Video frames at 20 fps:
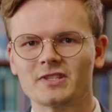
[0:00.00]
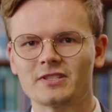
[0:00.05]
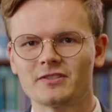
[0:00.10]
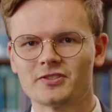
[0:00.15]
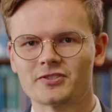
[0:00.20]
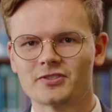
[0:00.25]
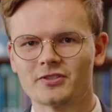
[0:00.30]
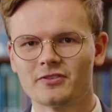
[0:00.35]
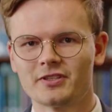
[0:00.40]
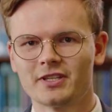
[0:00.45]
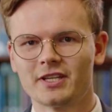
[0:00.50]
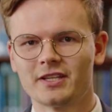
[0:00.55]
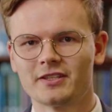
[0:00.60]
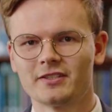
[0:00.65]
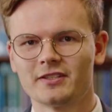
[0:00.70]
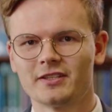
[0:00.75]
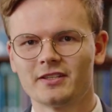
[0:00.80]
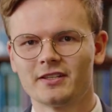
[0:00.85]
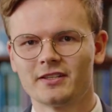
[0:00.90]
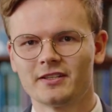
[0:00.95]
so that
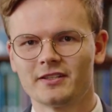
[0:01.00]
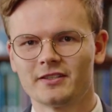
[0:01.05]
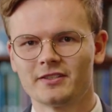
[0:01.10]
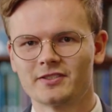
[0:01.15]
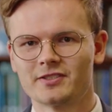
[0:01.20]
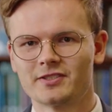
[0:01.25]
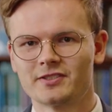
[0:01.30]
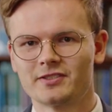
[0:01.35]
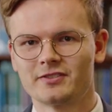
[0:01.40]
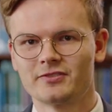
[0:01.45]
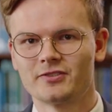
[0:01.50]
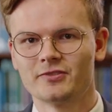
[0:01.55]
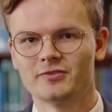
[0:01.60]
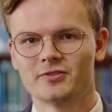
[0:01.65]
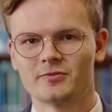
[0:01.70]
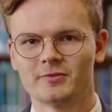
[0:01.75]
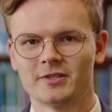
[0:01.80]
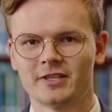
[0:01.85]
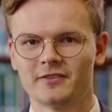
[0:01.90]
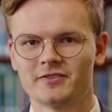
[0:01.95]

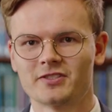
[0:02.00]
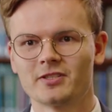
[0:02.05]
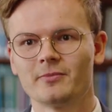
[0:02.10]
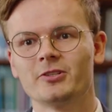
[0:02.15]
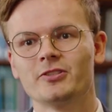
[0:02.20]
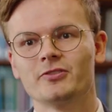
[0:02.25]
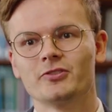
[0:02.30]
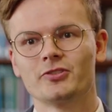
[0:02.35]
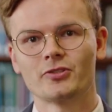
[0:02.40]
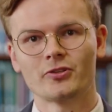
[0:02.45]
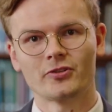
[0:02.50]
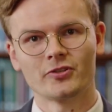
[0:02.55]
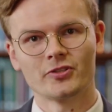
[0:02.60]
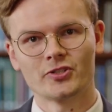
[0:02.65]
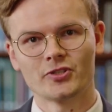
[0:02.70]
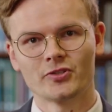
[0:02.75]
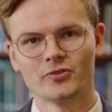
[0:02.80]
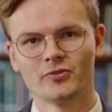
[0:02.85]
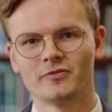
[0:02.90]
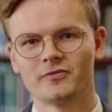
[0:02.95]
students will have somebody to turn
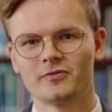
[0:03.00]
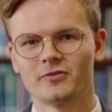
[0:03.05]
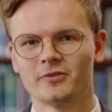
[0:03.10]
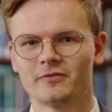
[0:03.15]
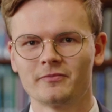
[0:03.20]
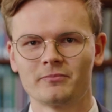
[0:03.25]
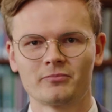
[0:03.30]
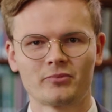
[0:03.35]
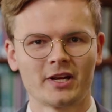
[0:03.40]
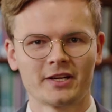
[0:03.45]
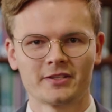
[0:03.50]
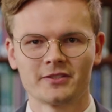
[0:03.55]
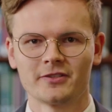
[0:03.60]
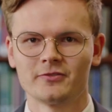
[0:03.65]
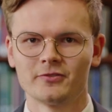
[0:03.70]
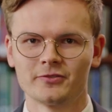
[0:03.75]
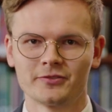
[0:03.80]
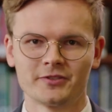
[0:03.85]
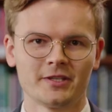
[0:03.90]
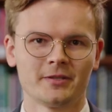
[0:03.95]
to for
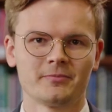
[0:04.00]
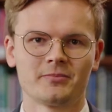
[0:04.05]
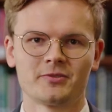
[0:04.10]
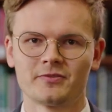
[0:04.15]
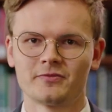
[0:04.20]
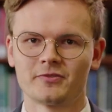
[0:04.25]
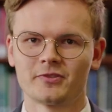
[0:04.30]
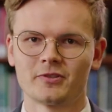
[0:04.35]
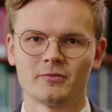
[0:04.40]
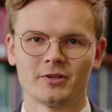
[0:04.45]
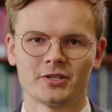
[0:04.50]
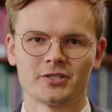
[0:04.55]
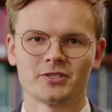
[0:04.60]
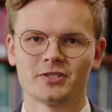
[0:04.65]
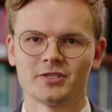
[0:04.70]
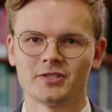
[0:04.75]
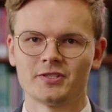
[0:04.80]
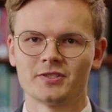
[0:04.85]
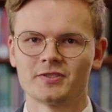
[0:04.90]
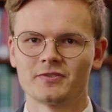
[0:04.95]
practical tips, for
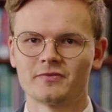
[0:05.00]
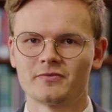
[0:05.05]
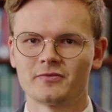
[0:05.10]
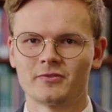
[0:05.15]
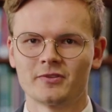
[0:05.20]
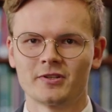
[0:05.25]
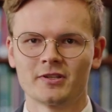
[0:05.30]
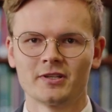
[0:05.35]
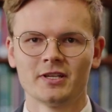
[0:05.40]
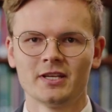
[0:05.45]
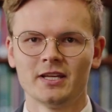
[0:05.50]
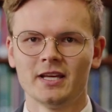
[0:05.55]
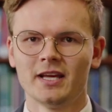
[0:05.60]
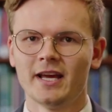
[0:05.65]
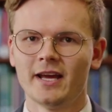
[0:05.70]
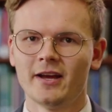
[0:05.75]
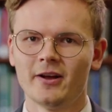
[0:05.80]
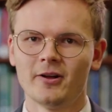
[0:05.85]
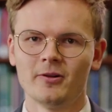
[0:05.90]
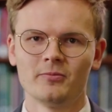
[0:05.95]
questions, for
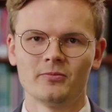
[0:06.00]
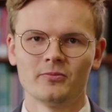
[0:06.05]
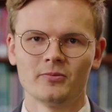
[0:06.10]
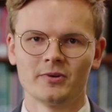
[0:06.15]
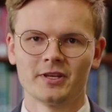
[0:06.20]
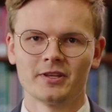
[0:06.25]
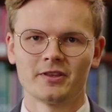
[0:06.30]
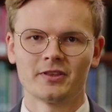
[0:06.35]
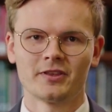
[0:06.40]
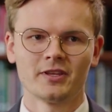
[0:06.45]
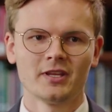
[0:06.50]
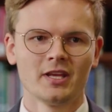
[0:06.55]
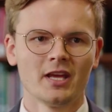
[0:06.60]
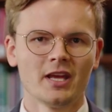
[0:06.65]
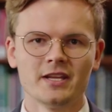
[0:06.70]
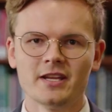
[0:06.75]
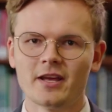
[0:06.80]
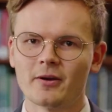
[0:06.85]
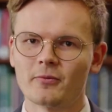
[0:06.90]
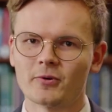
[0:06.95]
help with
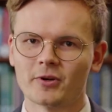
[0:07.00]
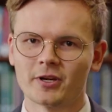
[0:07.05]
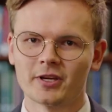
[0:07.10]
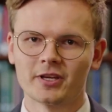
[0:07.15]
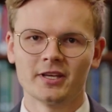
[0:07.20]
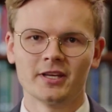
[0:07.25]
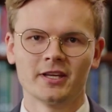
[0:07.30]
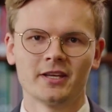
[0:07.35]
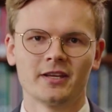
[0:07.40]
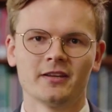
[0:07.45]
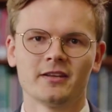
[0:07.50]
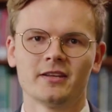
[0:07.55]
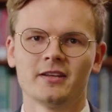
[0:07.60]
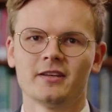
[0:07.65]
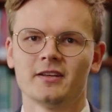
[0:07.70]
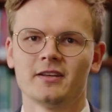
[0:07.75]
networking.